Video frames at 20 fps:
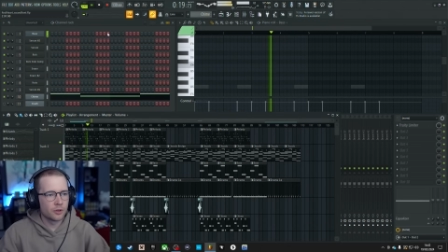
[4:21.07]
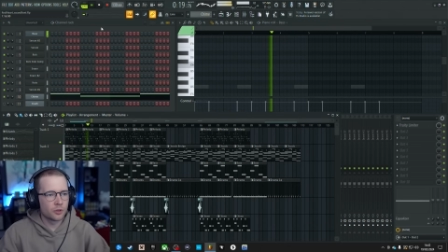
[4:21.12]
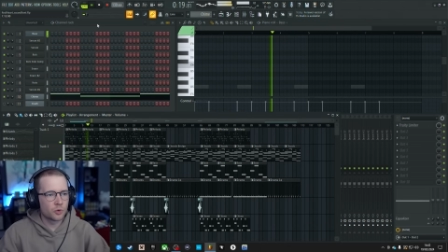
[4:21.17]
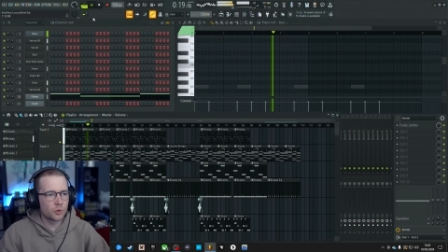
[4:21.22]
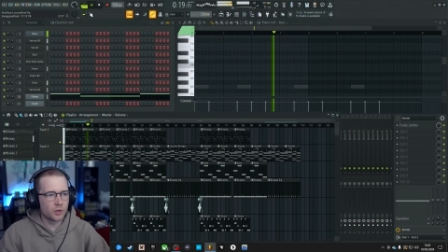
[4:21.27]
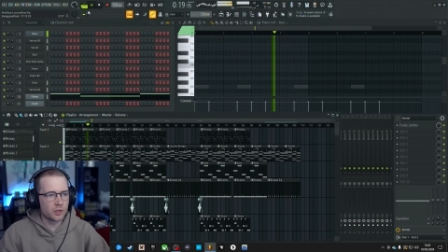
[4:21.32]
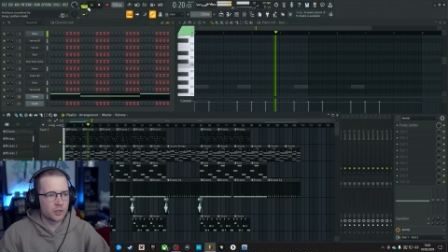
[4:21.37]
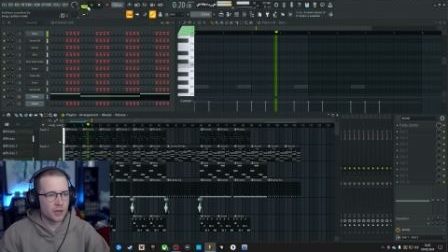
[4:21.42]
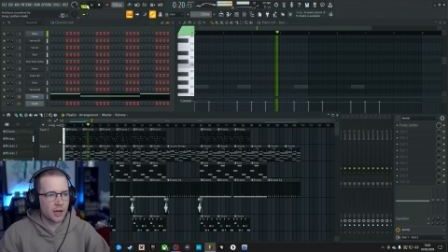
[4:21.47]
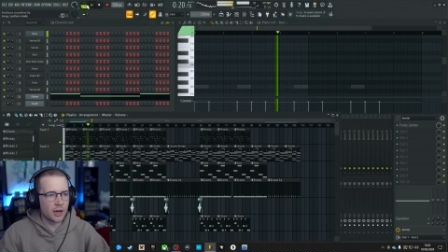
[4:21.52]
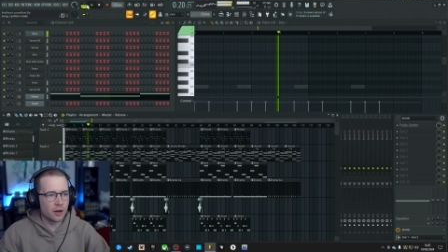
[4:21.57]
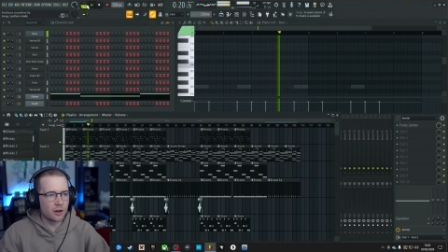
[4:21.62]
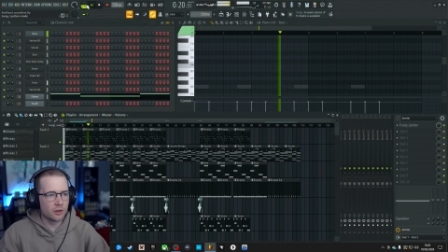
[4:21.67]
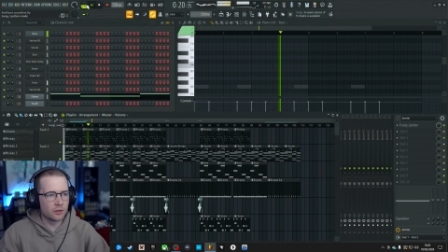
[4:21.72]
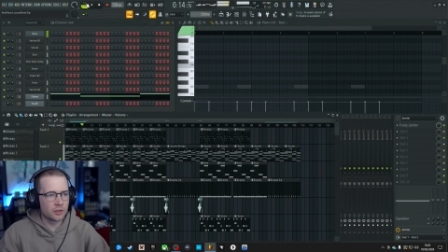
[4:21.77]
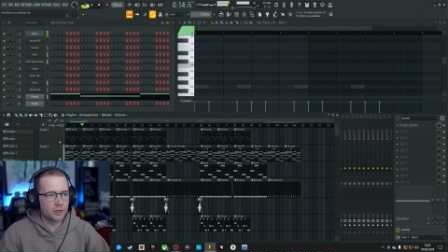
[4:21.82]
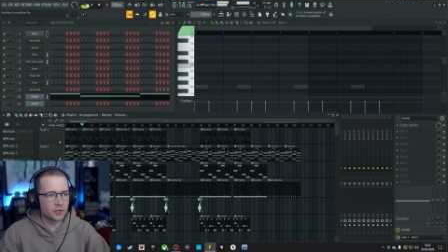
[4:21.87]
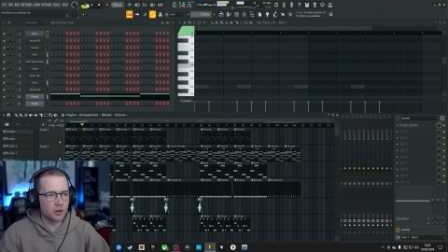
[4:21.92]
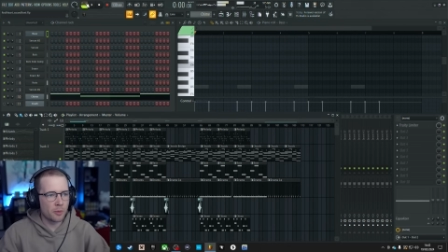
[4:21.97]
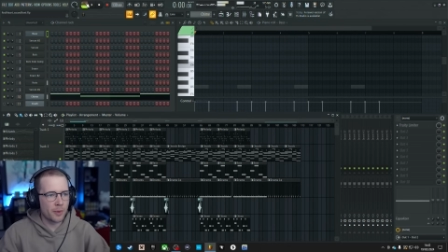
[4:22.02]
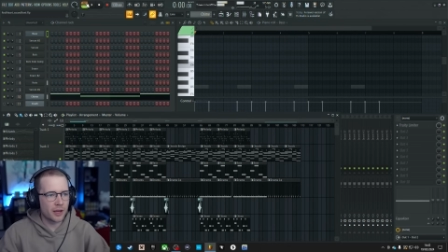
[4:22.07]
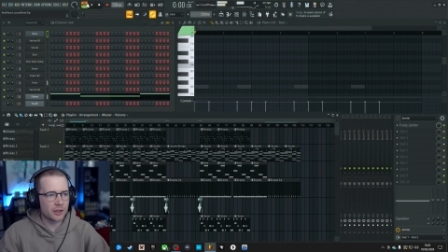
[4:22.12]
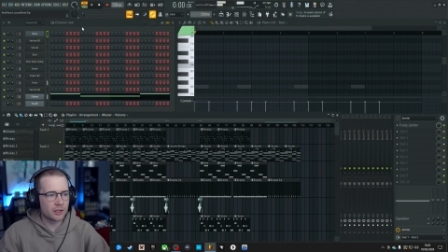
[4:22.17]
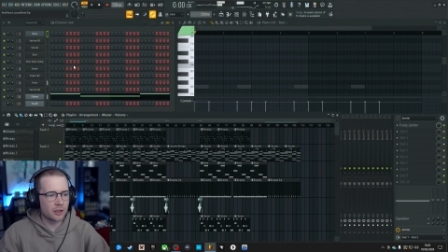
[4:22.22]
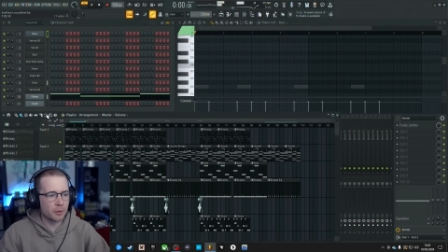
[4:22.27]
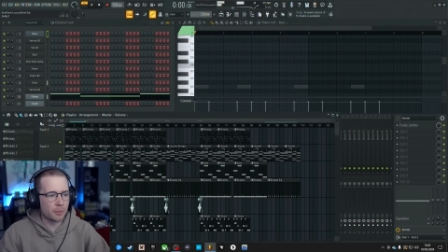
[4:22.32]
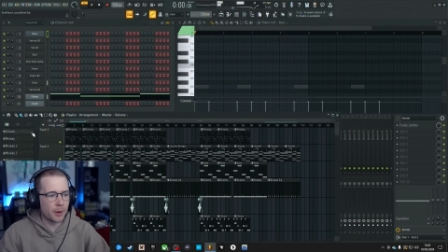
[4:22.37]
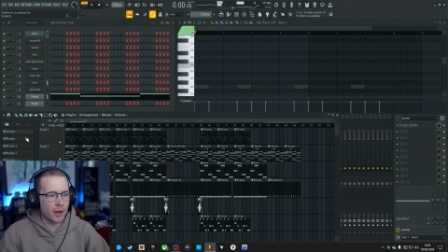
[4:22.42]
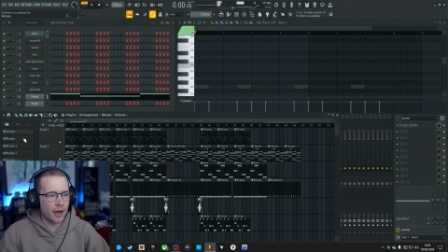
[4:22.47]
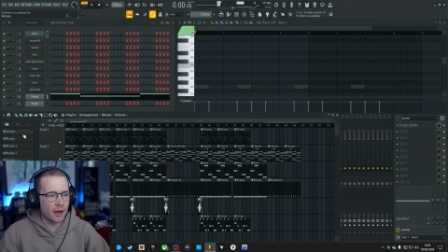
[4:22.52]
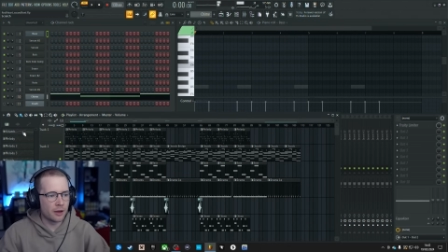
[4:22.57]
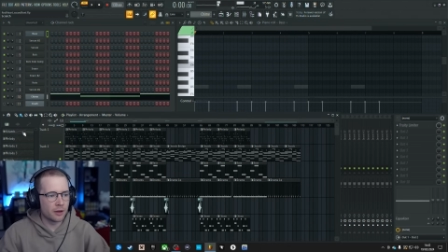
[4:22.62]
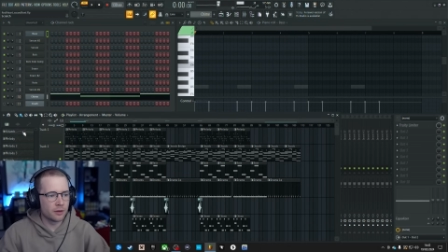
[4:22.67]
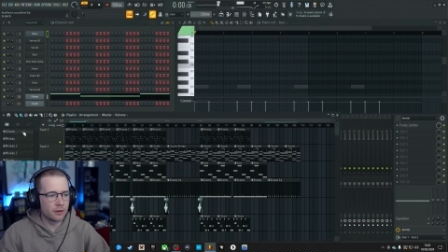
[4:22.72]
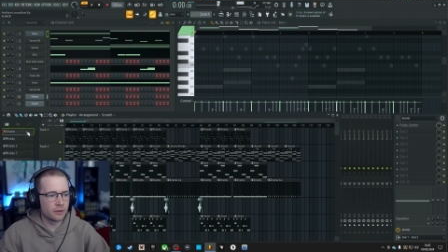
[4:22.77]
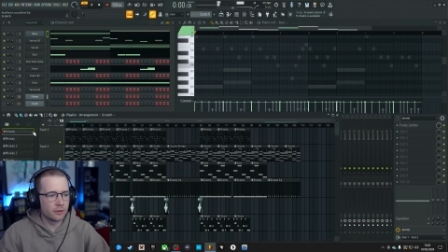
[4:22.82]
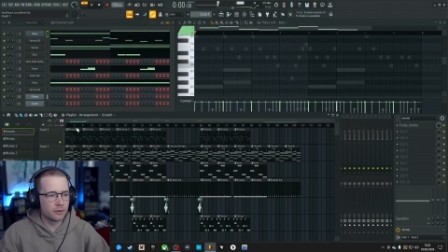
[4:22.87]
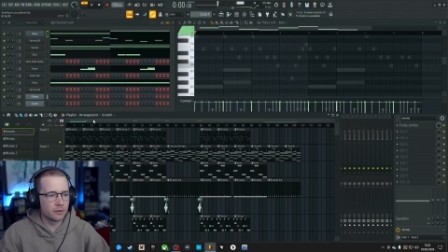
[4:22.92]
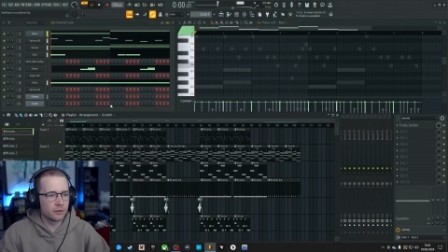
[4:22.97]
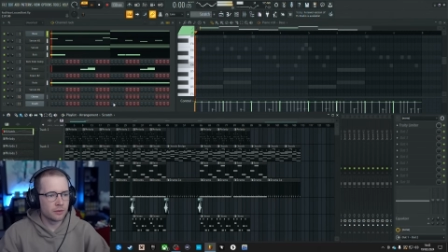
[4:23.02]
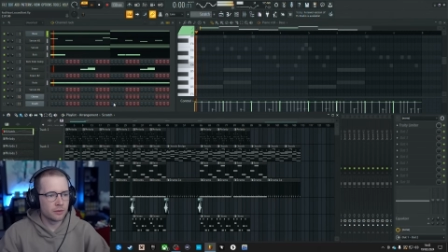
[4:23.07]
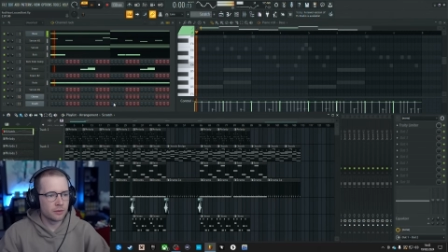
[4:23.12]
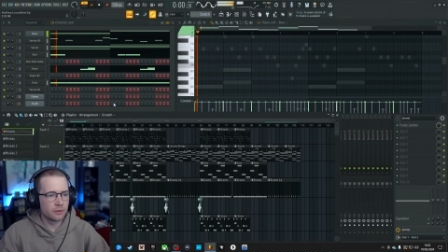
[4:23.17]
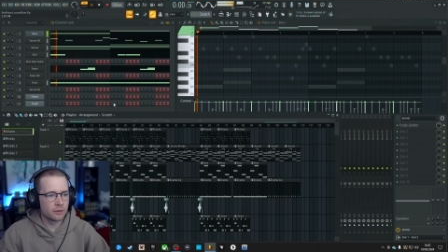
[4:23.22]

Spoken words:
So it sounds, let's go back to the pattern.